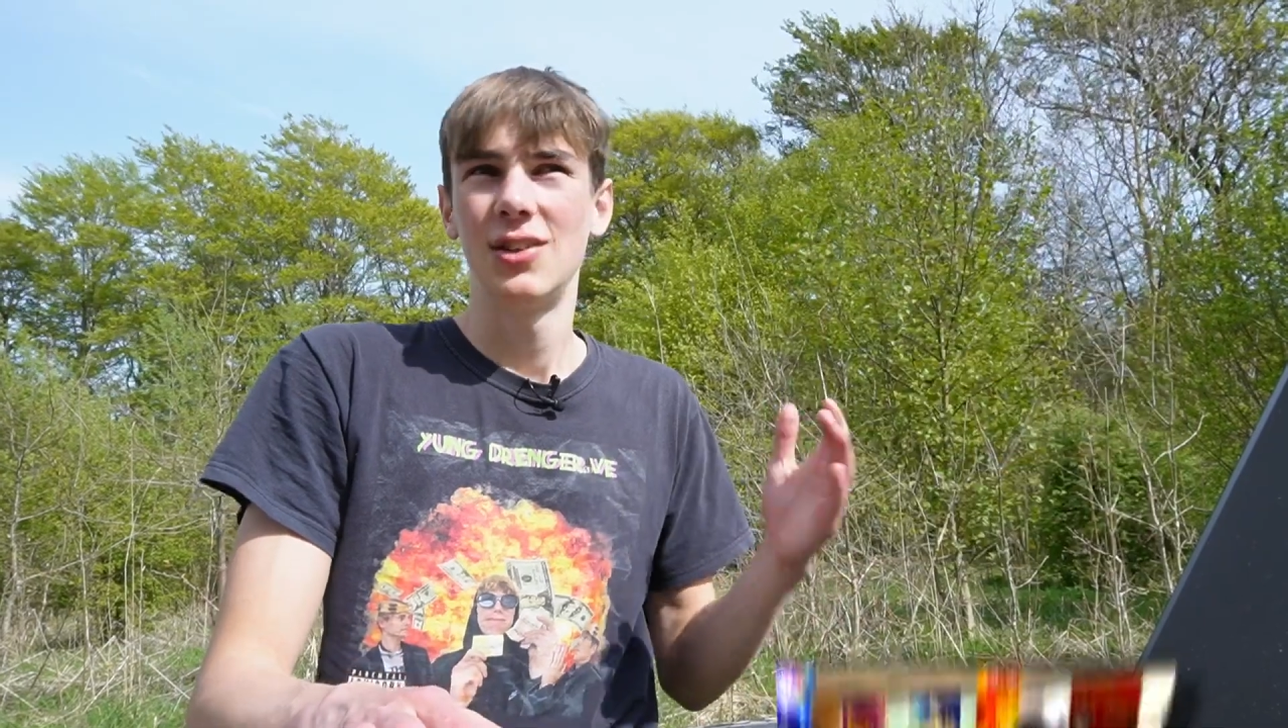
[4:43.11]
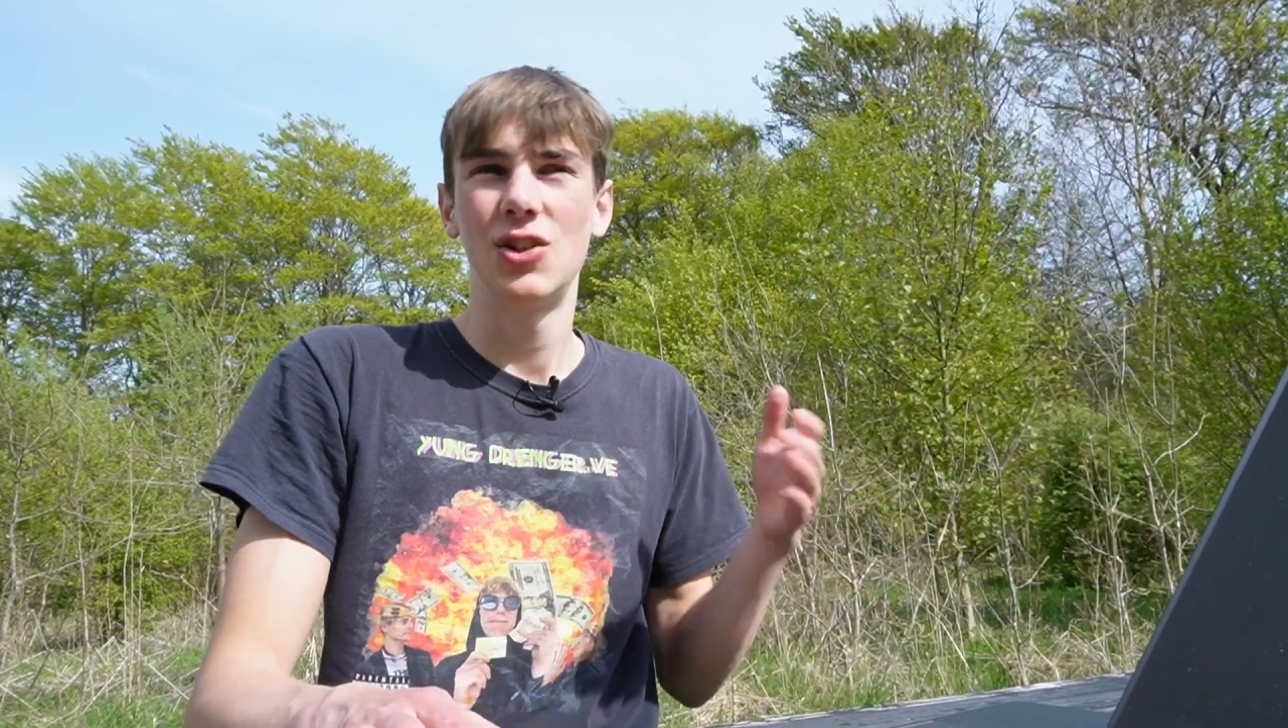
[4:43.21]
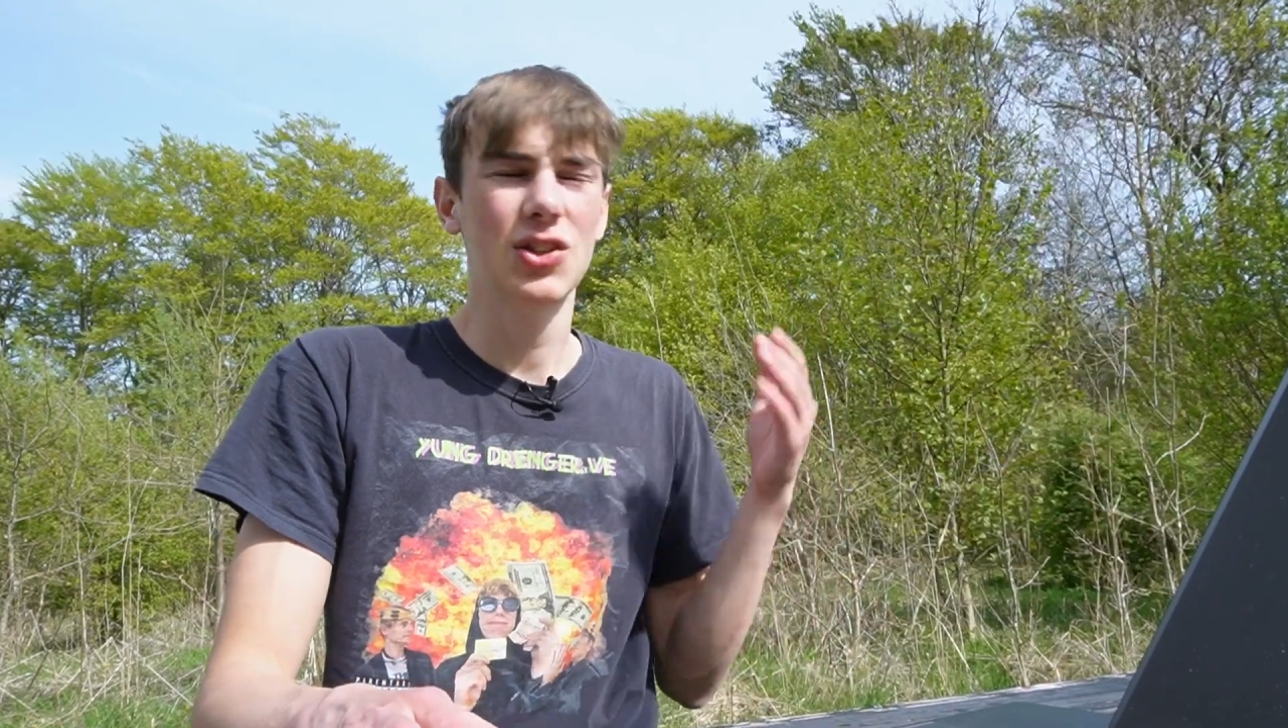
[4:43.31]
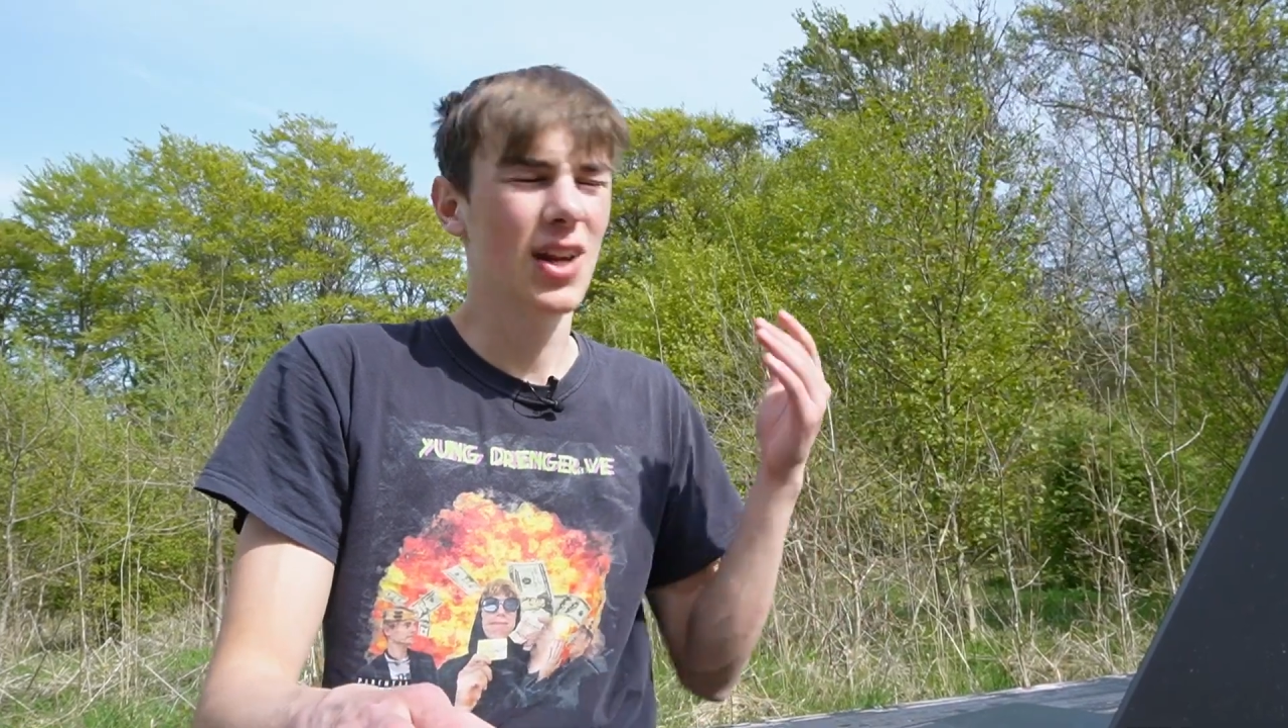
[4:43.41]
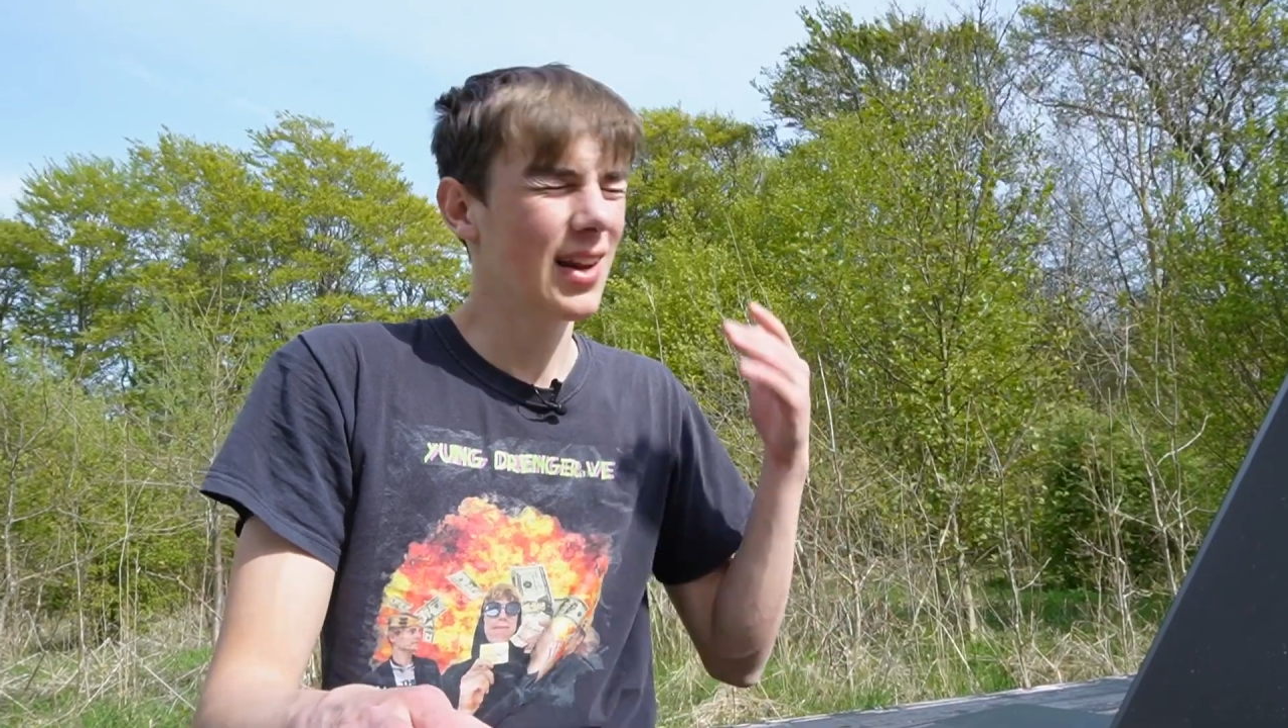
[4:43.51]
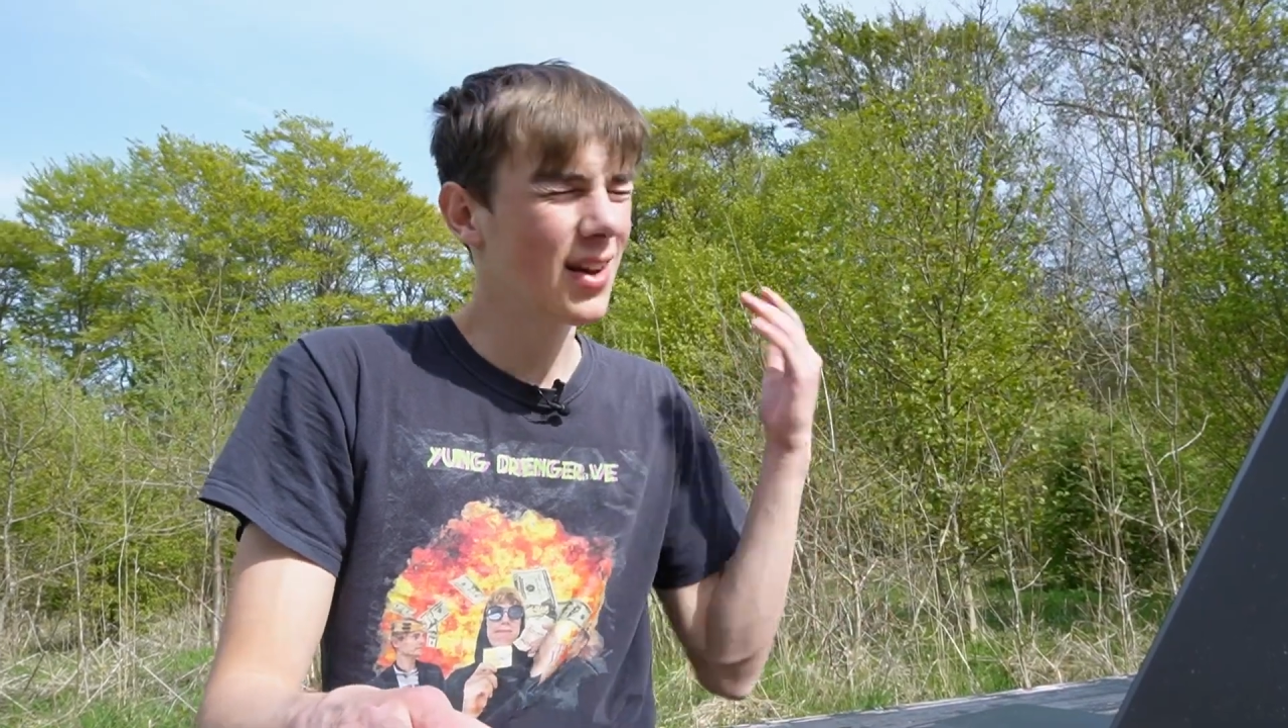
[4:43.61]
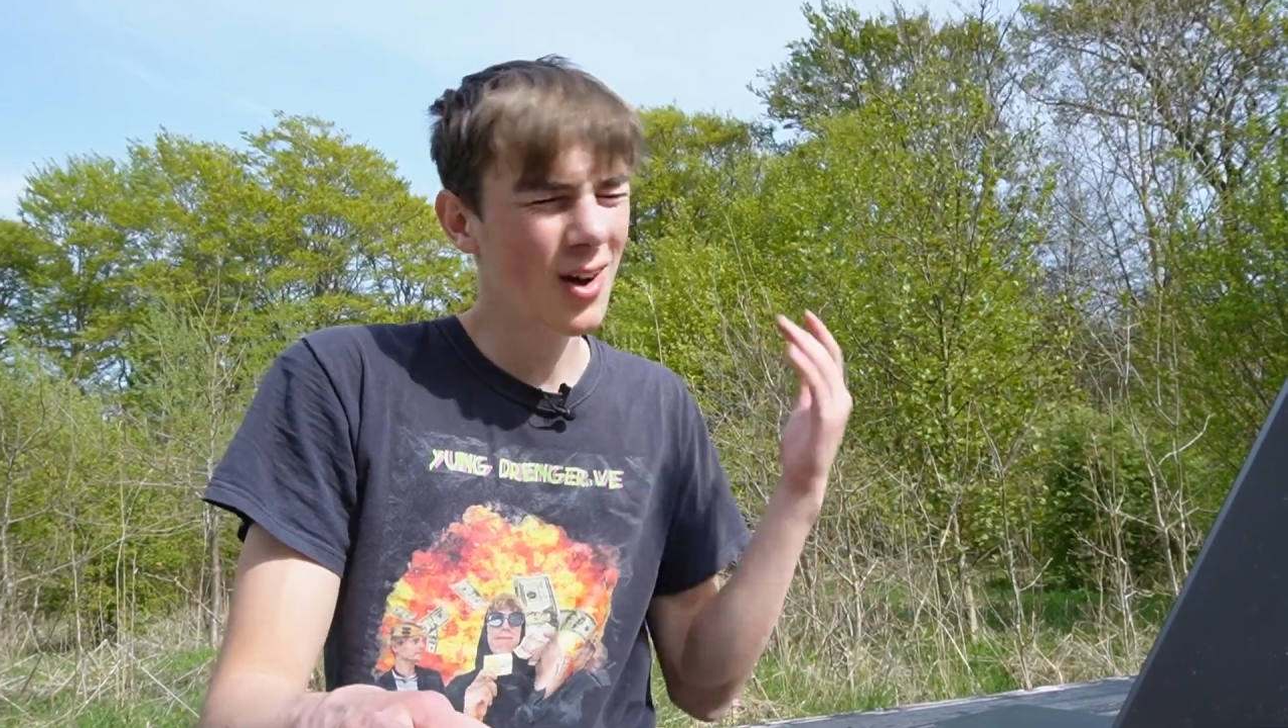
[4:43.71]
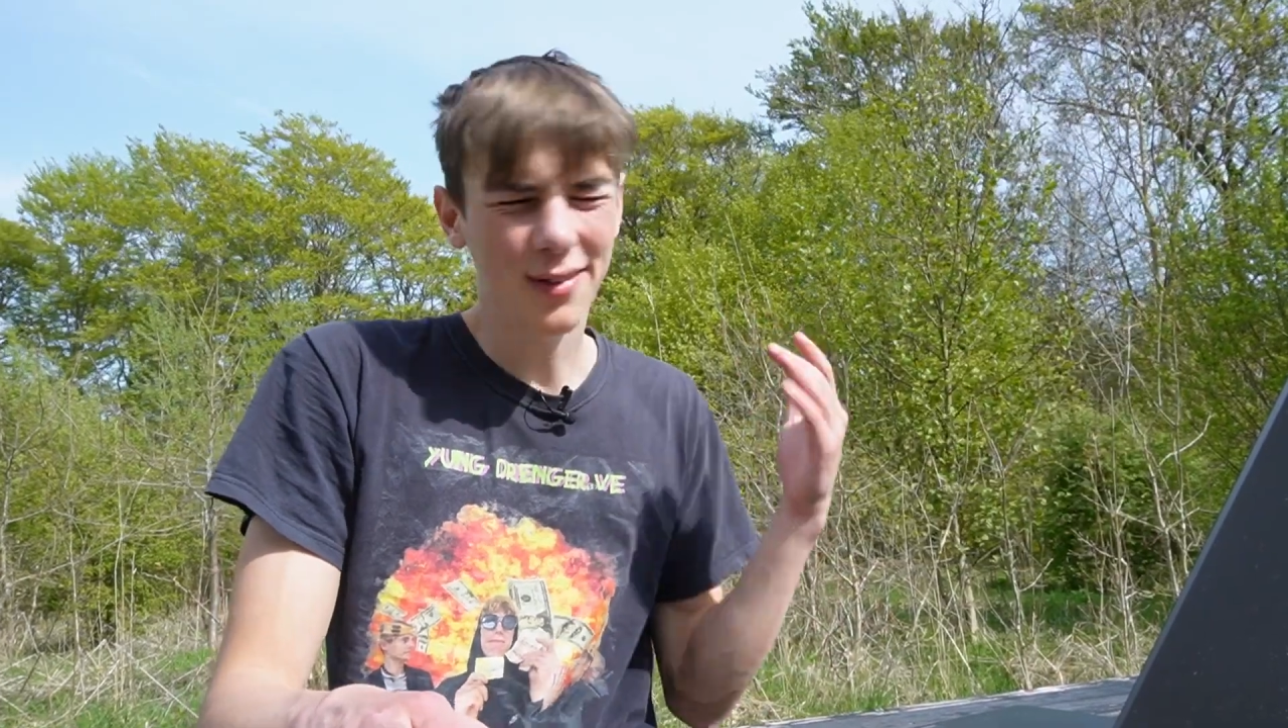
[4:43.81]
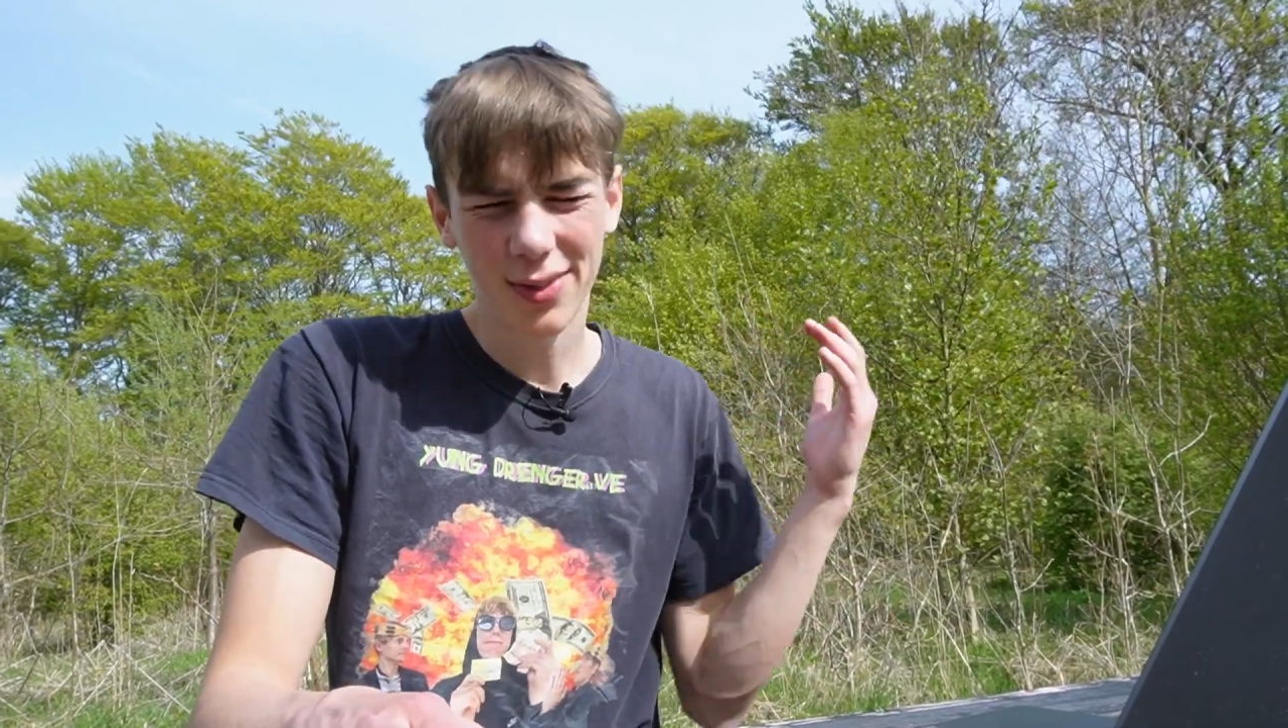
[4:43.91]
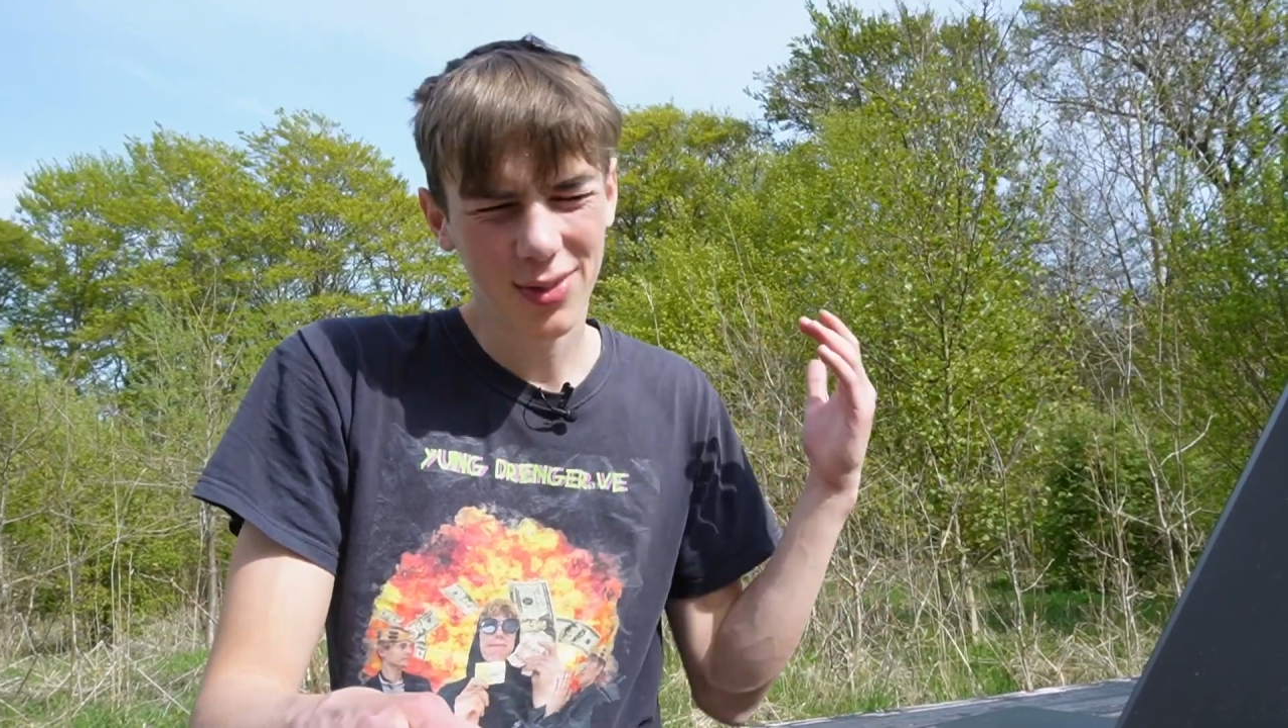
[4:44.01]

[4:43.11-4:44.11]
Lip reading: just gotta not